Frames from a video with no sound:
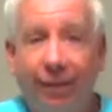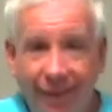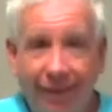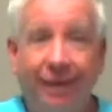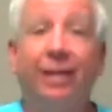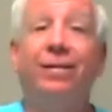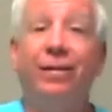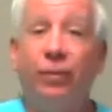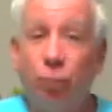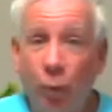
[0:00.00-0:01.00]
this
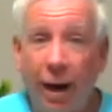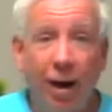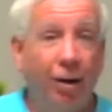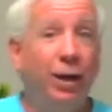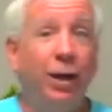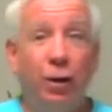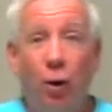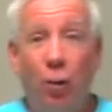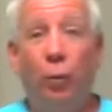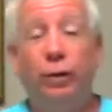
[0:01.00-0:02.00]
is where, you
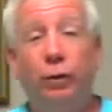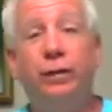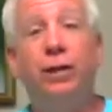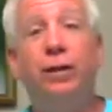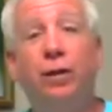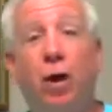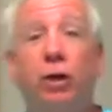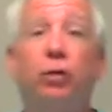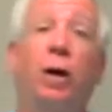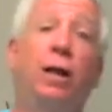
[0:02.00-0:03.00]
know, when you see a
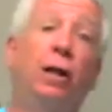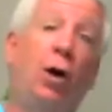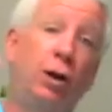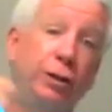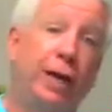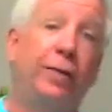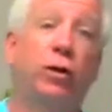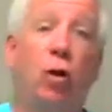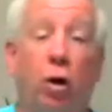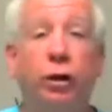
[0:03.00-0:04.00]
dog try to launch out of
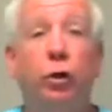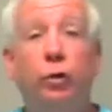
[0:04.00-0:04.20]
a car and you